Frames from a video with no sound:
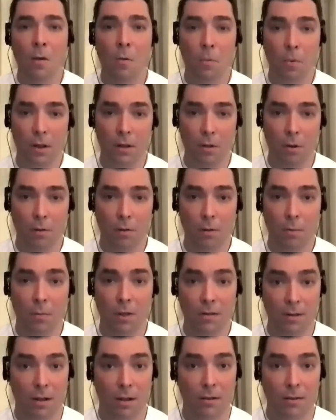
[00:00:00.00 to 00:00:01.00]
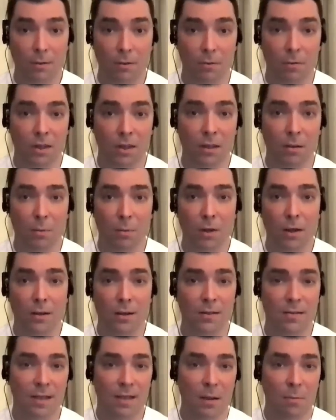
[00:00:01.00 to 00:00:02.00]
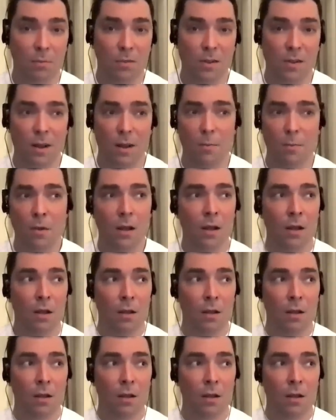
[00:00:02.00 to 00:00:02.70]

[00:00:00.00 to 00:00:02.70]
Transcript: We know the missiles are real. But at the same time,